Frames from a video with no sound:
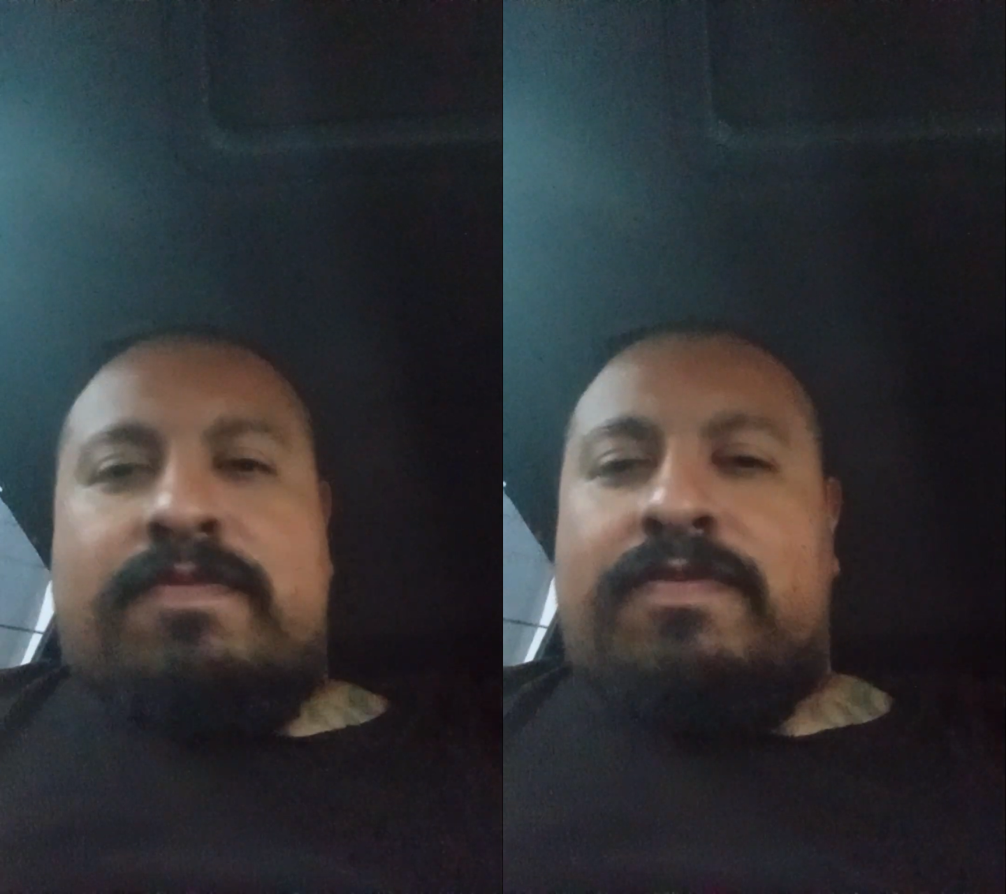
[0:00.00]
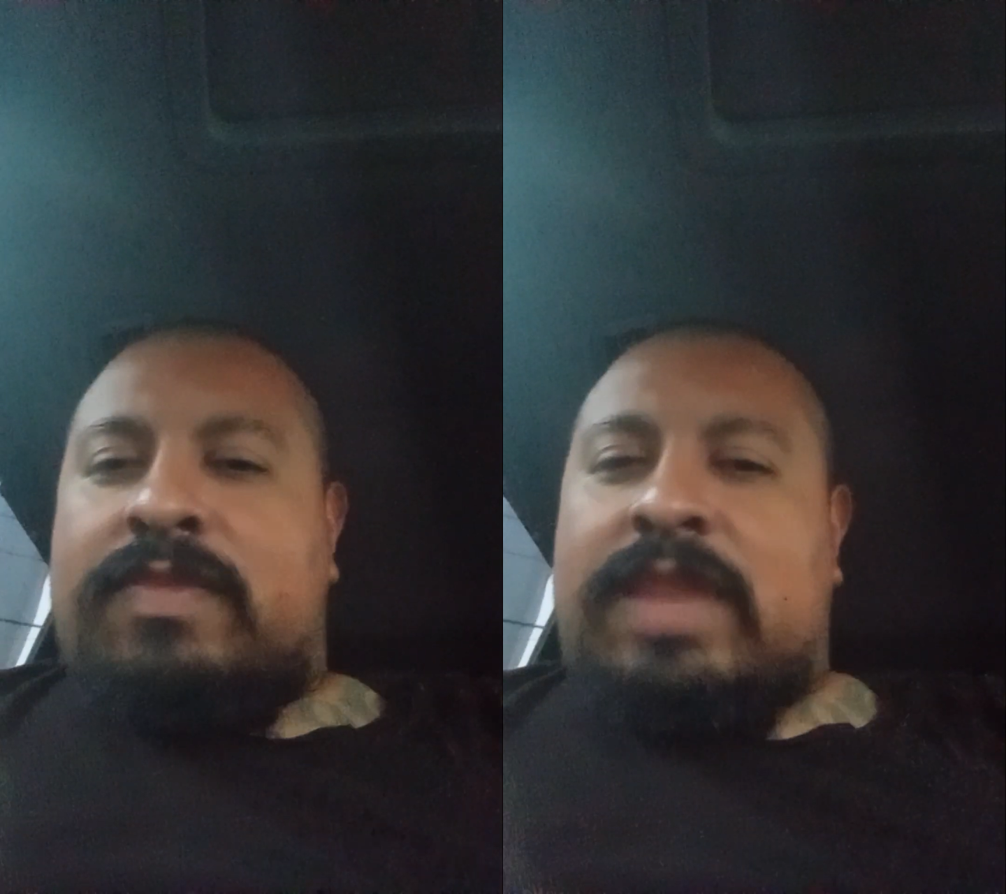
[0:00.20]

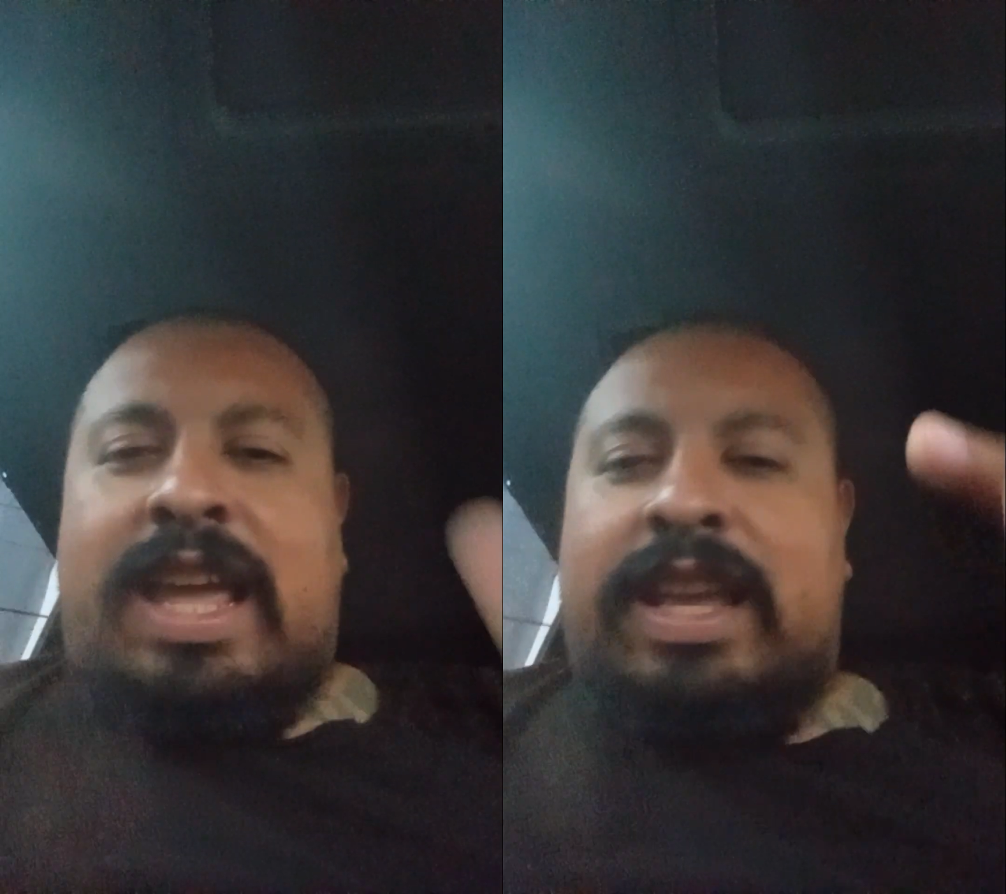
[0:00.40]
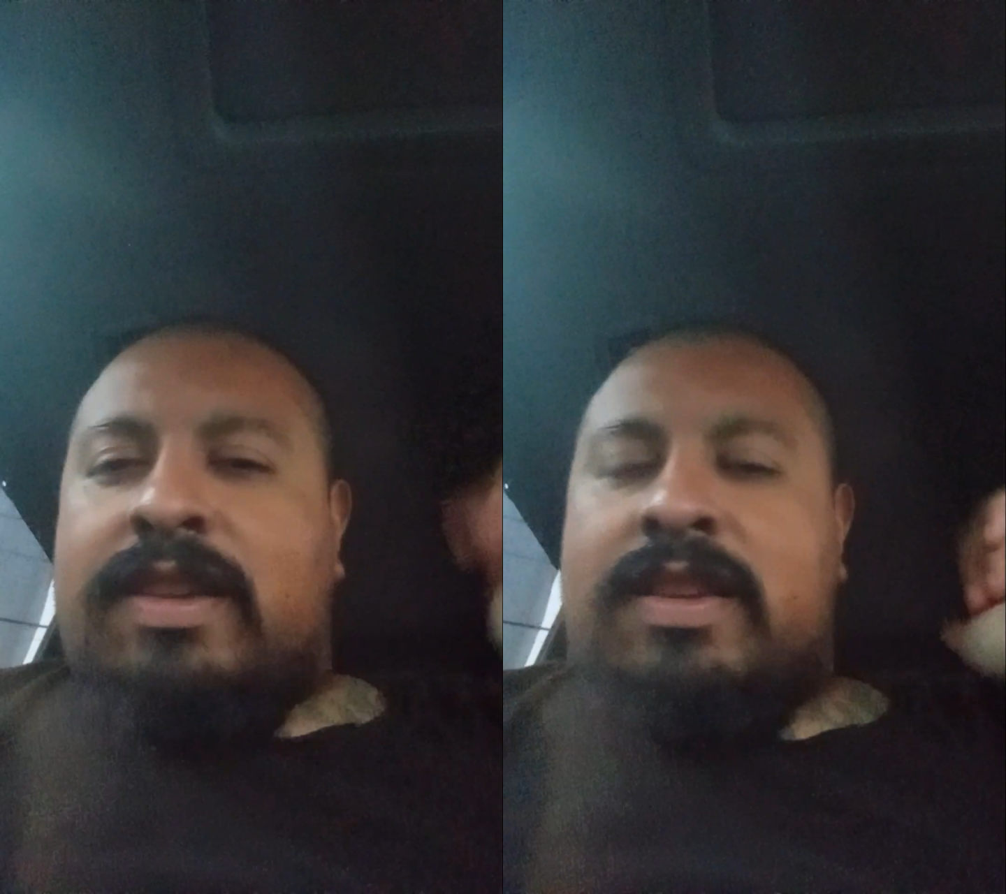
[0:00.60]

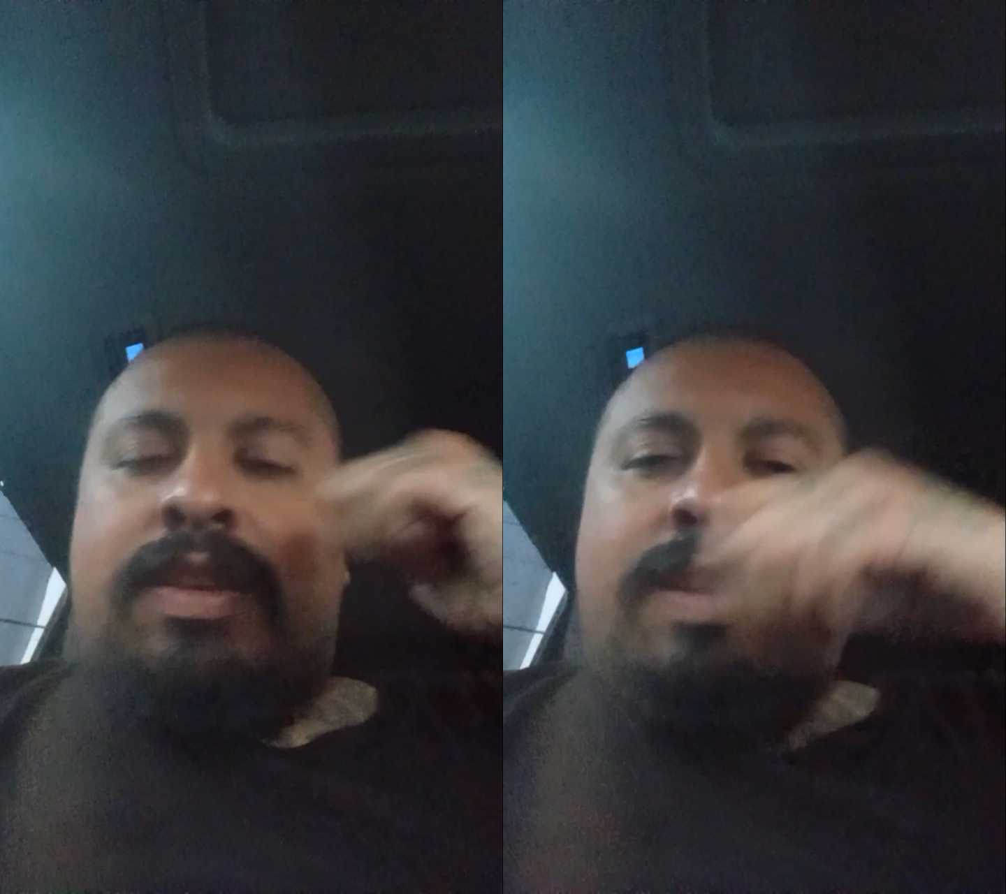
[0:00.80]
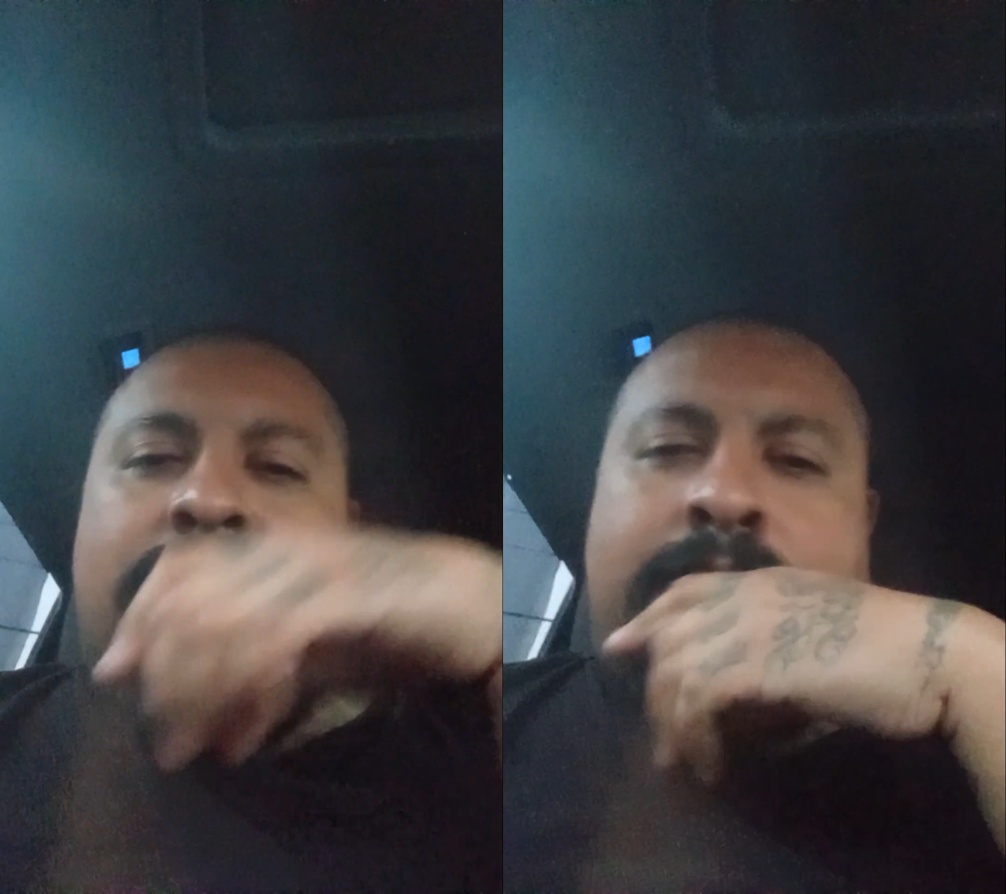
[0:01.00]
like,
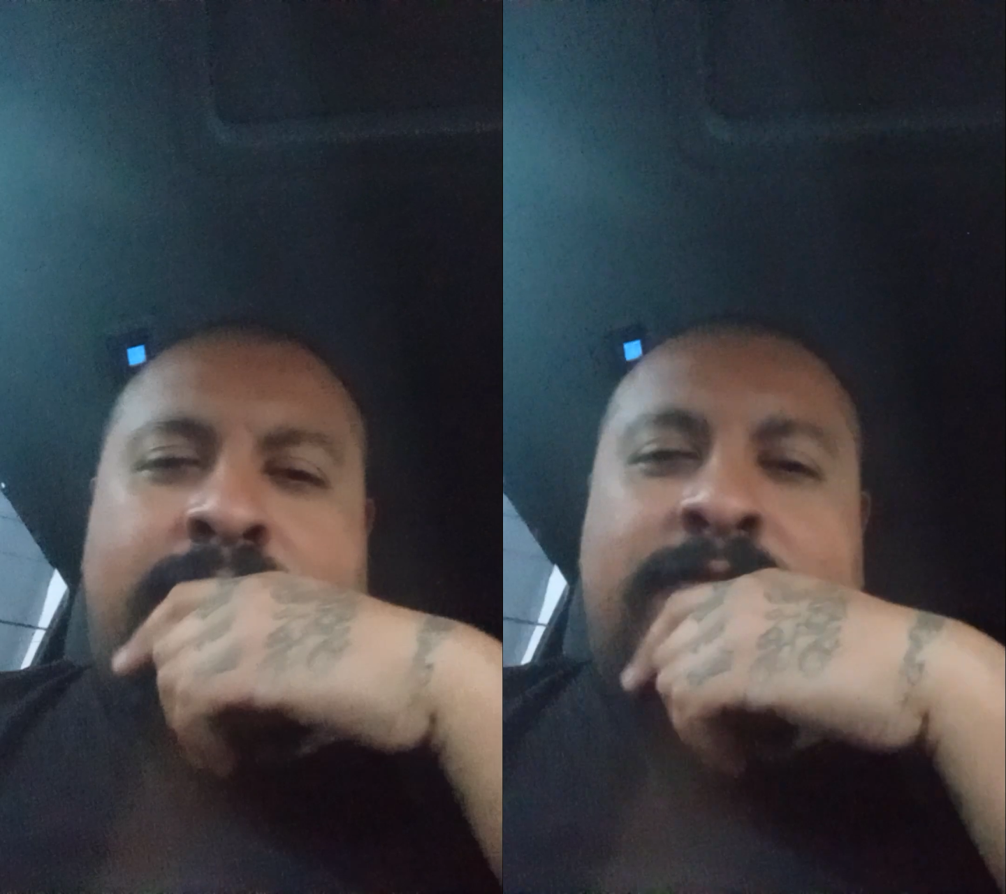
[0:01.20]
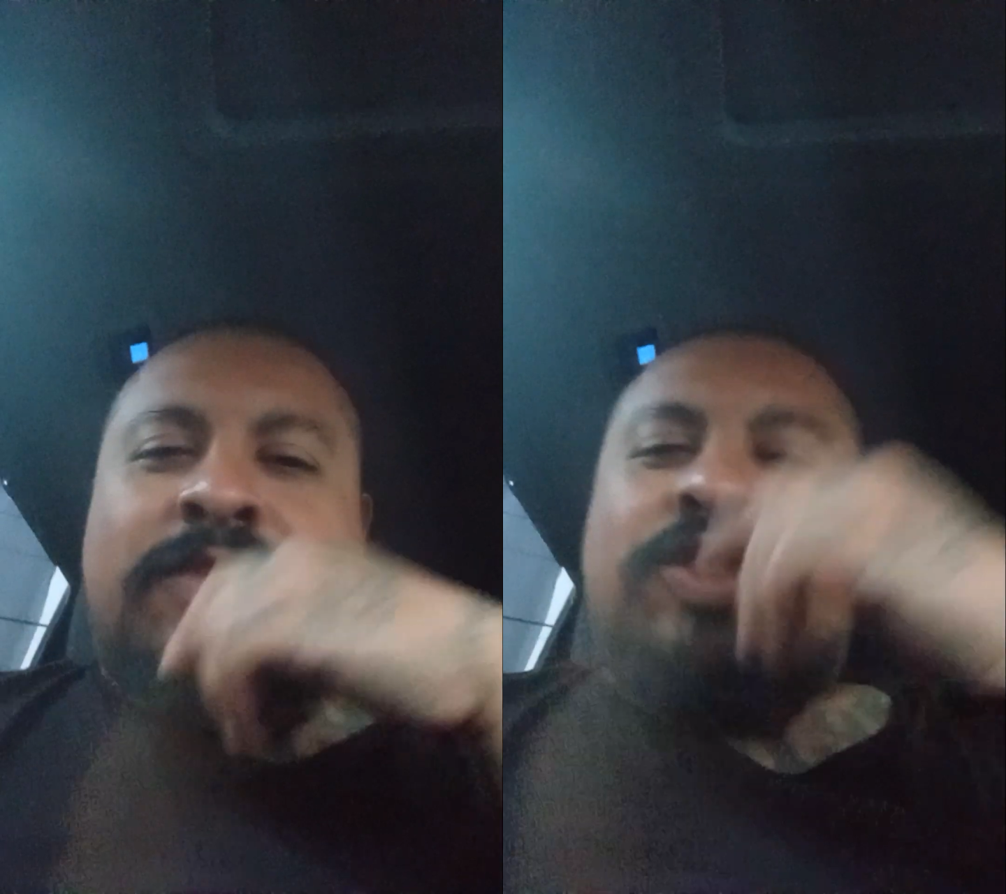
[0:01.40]

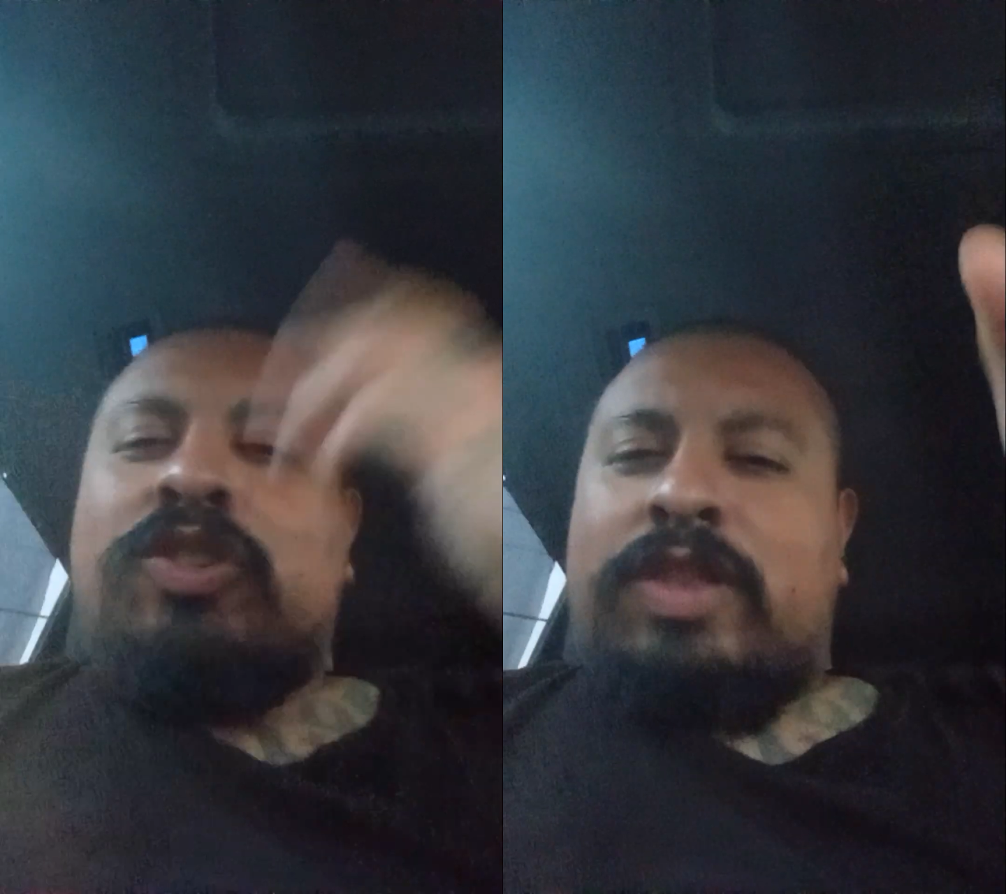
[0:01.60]
so